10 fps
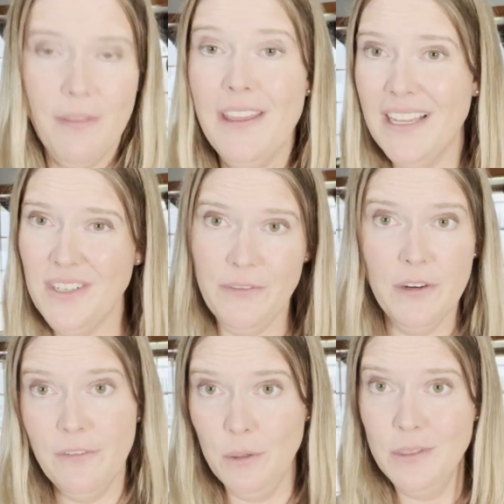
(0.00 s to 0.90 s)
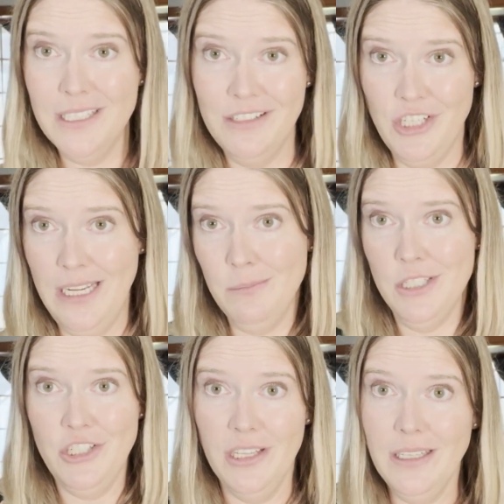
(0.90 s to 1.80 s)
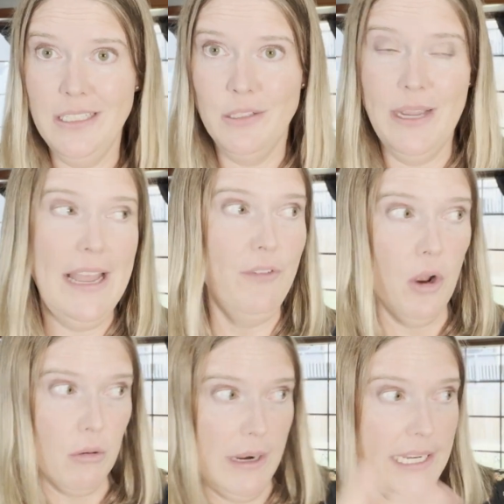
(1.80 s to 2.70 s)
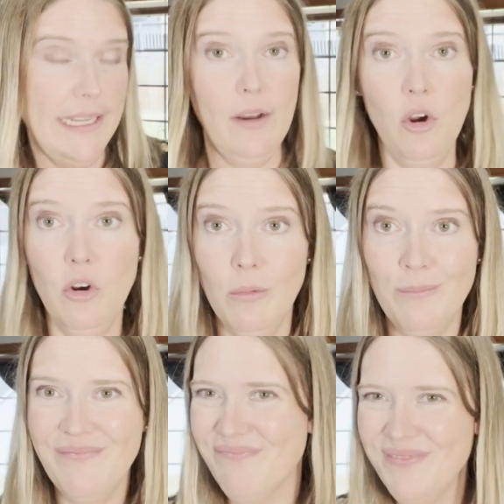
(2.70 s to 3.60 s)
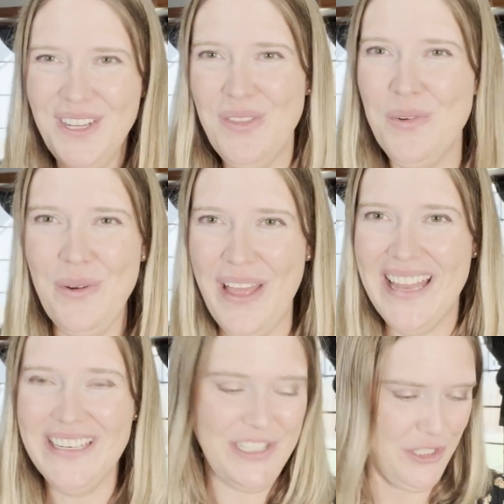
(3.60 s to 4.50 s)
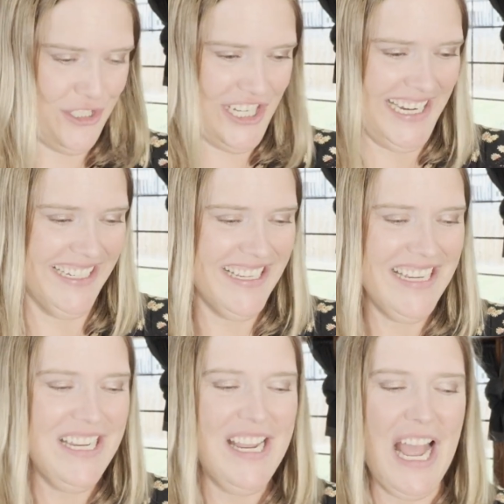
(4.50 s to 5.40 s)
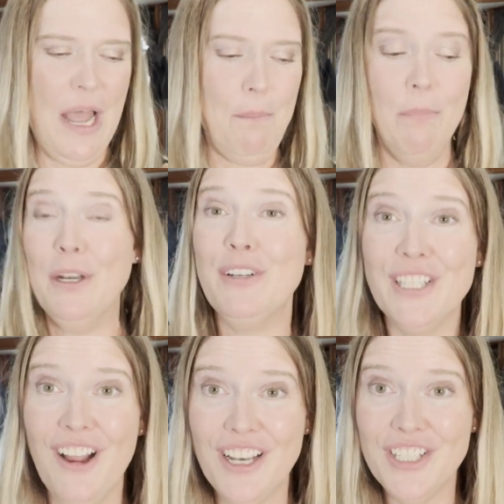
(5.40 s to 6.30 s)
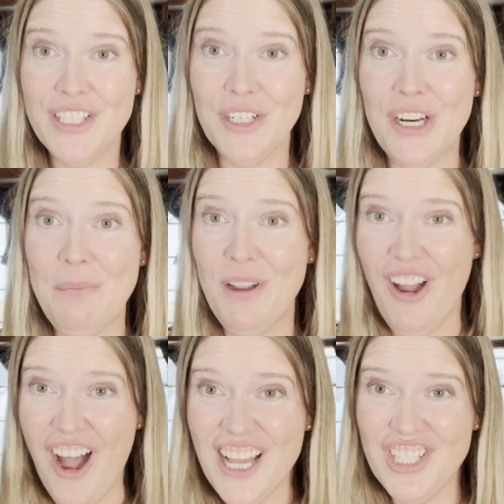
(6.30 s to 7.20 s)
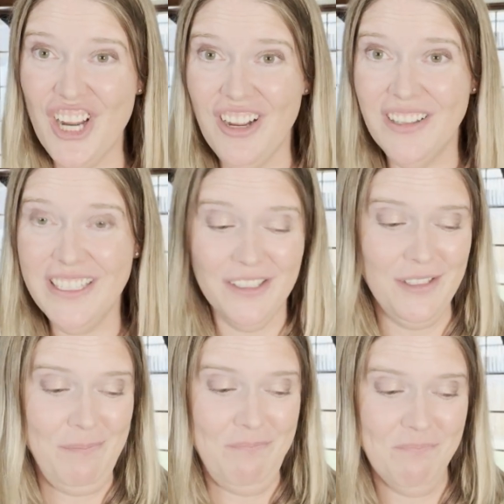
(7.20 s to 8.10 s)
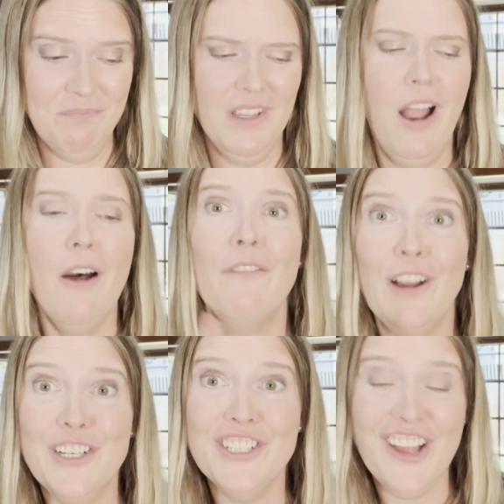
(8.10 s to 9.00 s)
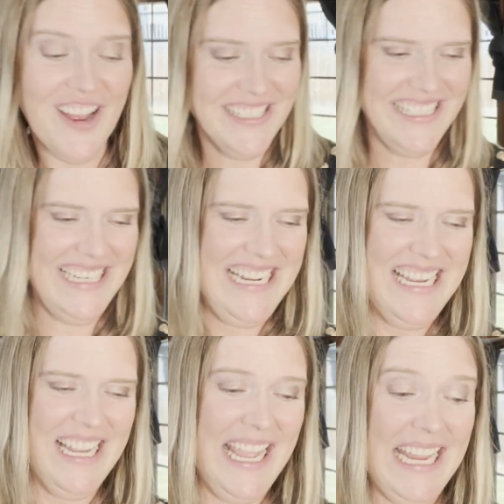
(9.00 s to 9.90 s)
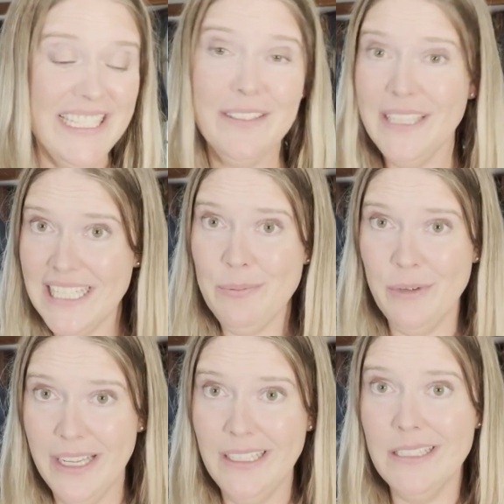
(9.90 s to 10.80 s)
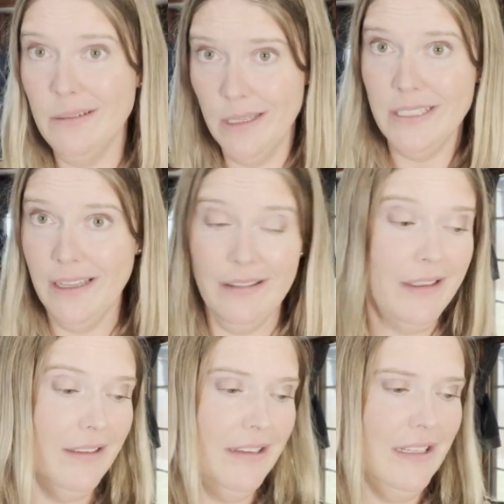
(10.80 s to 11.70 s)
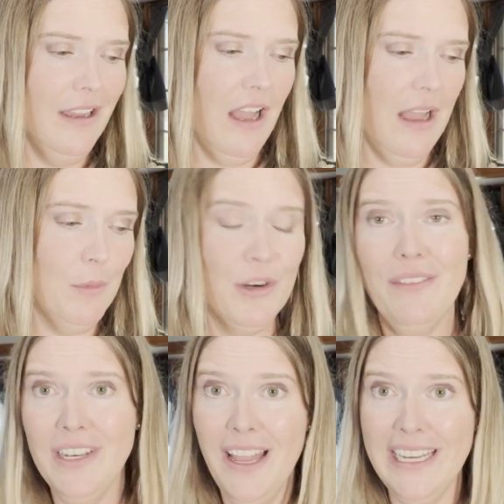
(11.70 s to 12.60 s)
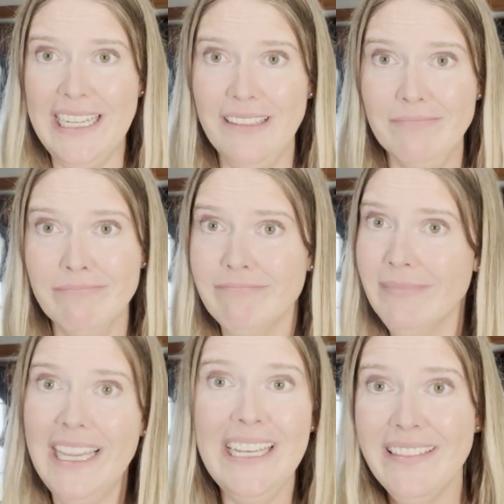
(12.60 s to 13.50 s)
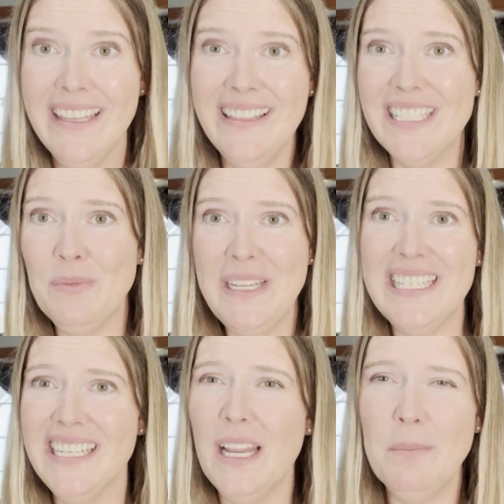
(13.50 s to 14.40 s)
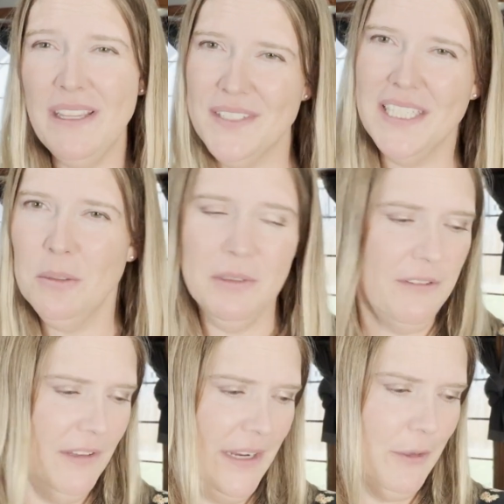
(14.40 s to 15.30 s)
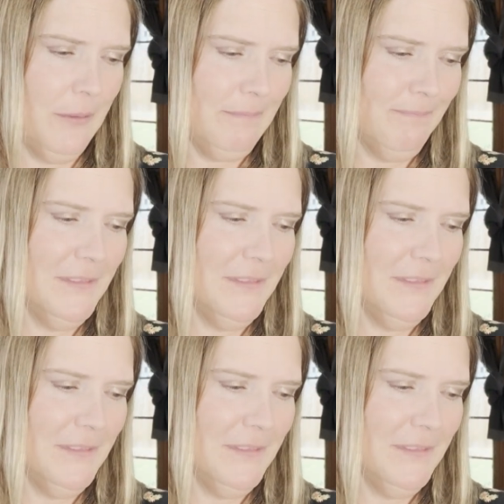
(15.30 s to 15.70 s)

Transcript: Think of different fruits and jams and jellies you have already at home. You can throw that into your shake. Butterscotch syrup, hot chocolate or hot fudge sauce, hazelnut spread, so Nutella, or even honey. Anything that sweetens it up, gives it a little bit of flavor.